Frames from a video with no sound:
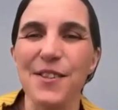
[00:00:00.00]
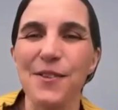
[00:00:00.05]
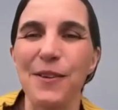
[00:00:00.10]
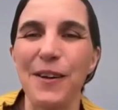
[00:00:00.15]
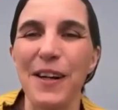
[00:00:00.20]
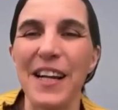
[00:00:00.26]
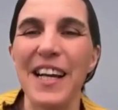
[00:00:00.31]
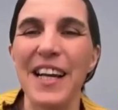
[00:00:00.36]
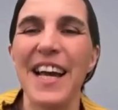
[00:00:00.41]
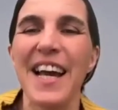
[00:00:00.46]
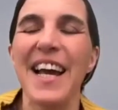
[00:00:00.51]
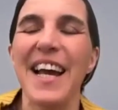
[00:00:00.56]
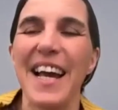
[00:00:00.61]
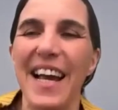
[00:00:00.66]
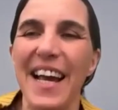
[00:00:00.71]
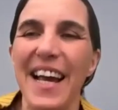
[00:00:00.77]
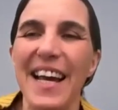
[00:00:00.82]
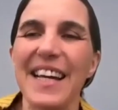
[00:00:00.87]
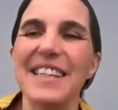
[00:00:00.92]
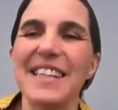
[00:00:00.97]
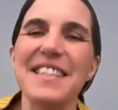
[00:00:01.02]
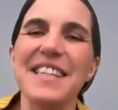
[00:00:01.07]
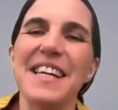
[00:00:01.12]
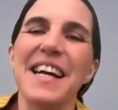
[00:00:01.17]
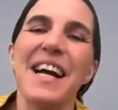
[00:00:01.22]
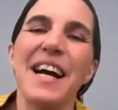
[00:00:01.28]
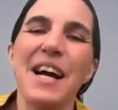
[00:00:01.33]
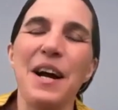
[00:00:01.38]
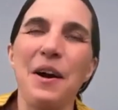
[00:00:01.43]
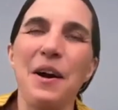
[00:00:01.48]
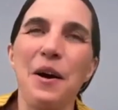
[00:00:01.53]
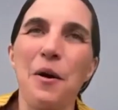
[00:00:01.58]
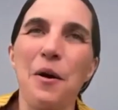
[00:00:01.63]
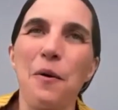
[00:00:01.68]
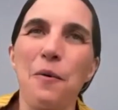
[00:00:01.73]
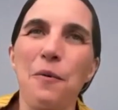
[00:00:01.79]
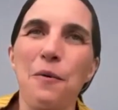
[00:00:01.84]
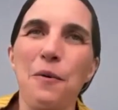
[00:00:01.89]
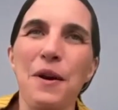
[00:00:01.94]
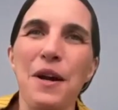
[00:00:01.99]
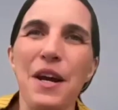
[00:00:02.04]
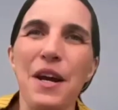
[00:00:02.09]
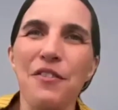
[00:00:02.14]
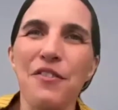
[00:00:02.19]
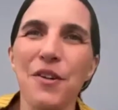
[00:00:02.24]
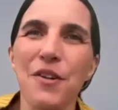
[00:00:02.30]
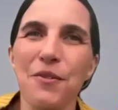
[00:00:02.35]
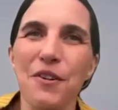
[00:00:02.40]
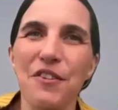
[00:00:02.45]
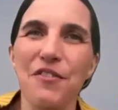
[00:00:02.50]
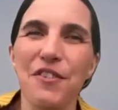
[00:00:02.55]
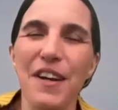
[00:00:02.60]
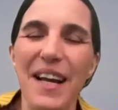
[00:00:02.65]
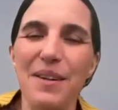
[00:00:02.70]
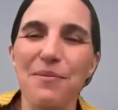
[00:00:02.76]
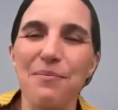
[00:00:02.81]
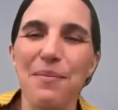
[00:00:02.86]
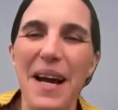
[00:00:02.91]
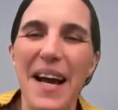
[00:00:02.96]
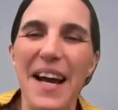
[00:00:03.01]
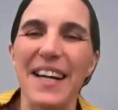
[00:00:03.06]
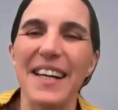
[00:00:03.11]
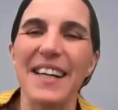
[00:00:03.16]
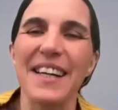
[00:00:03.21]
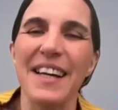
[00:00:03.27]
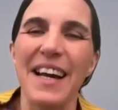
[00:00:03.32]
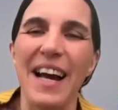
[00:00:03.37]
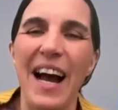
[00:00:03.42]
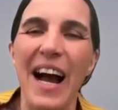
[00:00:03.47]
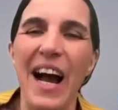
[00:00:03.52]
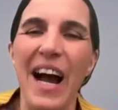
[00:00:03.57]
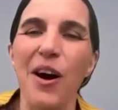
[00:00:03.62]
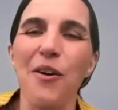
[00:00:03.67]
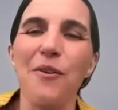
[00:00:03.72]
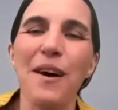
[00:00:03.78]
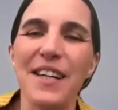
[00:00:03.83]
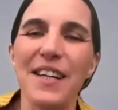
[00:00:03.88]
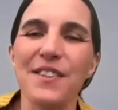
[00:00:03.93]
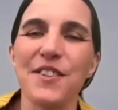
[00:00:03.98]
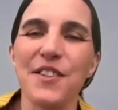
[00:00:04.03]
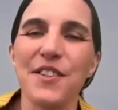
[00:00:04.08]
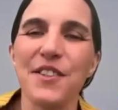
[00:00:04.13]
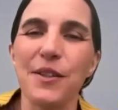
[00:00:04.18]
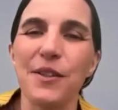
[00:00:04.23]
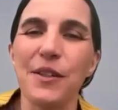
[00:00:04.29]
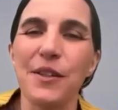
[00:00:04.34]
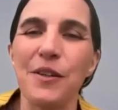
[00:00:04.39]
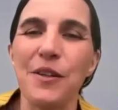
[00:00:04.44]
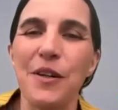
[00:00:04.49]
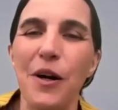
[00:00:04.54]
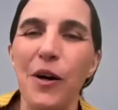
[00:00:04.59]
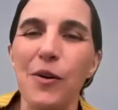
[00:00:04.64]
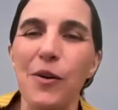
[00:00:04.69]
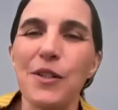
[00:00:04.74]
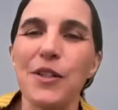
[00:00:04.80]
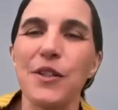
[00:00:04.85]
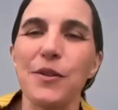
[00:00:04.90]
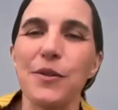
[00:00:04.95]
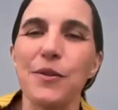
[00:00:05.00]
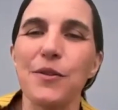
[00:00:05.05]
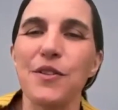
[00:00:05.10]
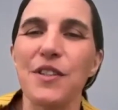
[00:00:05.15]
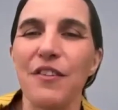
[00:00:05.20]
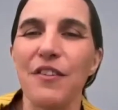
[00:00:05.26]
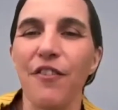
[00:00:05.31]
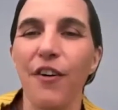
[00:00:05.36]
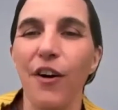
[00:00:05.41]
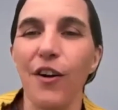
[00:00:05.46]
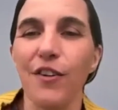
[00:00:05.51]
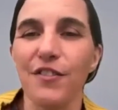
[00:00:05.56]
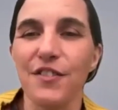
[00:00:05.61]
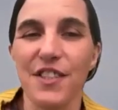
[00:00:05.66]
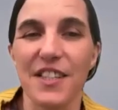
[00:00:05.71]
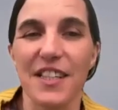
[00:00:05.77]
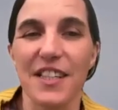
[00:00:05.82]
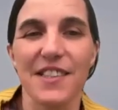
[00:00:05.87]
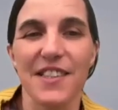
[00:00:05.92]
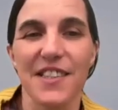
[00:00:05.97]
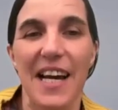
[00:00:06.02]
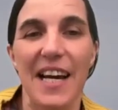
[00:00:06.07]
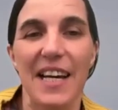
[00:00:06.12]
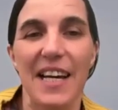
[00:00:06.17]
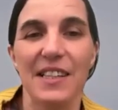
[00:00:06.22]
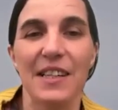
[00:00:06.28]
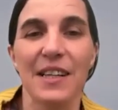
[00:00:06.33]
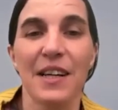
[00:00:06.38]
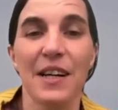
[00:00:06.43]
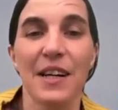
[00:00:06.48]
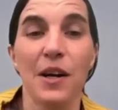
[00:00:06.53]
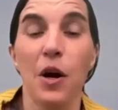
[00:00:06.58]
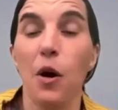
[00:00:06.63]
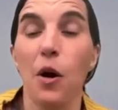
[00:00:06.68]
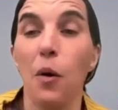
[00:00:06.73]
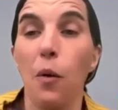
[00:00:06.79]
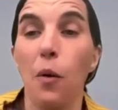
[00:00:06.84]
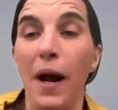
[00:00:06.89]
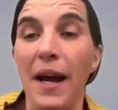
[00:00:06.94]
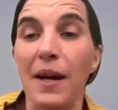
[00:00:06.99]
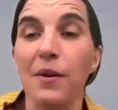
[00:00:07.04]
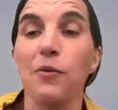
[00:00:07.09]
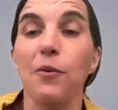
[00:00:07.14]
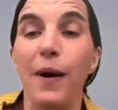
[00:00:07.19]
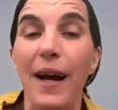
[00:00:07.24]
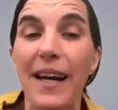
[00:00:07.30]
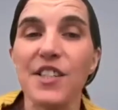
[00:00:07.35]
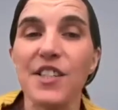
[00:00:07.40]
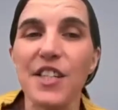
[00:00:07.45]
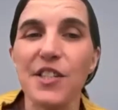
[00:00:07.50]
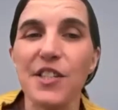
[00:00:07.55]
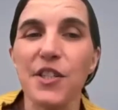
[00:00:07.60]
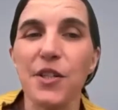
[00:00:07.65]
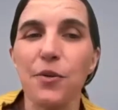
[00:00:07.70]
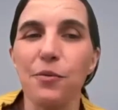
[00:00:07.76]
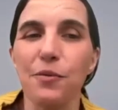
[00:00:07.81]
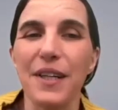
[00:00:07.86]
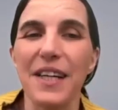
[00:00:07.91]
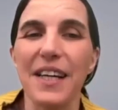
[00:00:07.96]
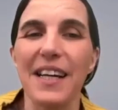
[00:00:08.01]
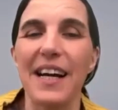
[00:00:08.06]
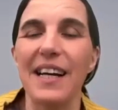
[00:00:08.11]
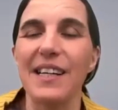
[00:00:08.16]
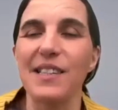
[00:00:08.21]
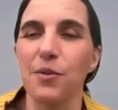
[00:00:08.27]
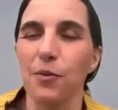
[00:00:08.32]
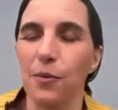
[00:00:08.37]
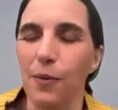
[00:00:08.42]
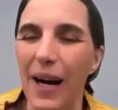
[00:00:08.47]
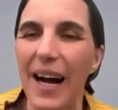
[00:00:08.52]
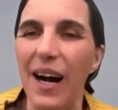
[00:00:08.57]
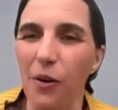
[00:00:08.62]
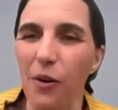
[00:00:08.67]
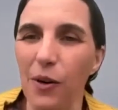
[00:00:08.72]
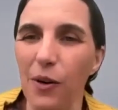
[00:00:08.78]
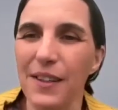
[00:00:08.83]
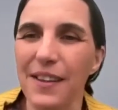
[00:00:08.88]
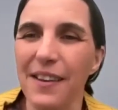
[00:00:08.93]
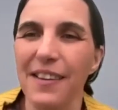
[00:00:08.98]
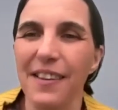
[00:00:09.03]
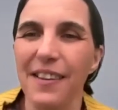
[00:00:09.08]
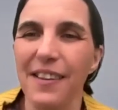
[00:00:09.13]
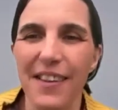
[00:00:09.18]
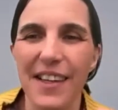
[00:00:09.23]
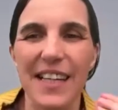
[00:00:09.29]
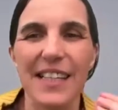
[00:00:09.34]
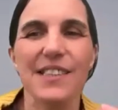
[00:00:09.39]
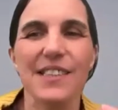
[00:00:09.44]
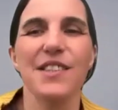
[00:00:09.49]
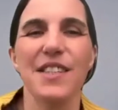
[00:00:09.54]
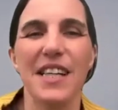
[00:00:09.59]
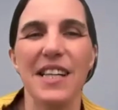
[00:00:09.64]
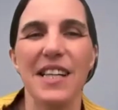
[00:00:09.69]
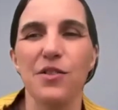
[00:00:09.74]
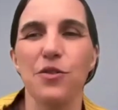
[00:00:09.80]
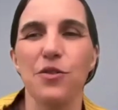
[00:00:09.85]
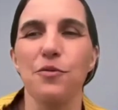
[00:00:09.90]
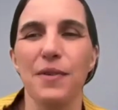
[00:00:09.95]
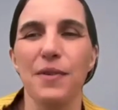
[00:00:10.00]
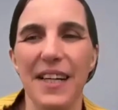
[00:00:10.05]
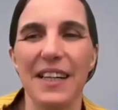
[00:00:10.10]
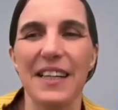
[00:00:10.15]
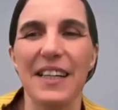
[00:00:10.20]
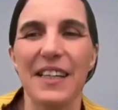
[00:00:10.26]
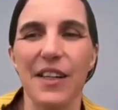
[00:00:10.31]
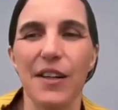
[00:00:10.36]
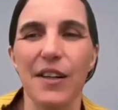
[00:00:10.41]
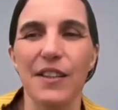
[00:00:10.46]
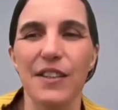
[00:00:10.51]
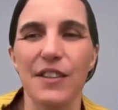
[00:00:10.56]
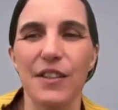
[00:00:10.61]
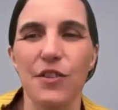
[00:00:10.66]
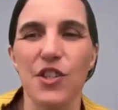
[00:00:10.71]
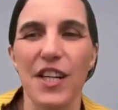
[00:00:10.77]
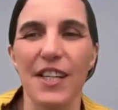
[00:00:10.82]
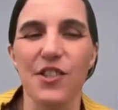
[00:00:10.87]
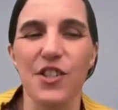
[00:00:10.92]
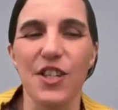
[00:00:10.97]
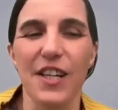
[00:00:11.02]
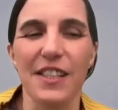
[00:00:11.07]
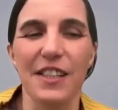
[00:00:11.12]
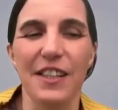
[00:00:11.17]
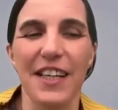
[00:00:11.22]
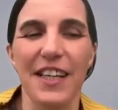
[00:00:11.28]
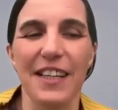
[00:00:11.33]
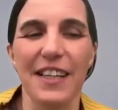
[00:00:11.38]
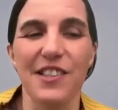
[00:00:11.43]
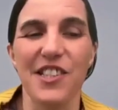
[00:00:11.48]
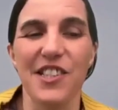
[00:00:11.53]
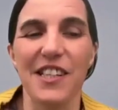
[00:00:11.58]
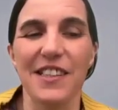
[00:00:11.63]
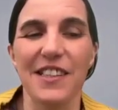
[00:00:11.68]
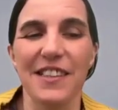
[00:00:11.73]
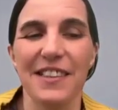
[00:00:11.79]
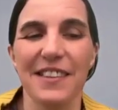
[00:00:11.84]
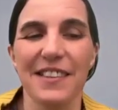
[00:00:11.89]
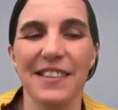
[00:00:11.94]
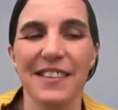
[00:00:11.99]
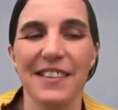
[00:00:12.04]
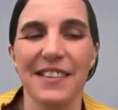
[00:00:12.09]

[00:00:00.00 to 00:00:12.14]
tool? And if you reflect back, how has your own use evolved since then? And when did you realize, wow, this is really going to change education?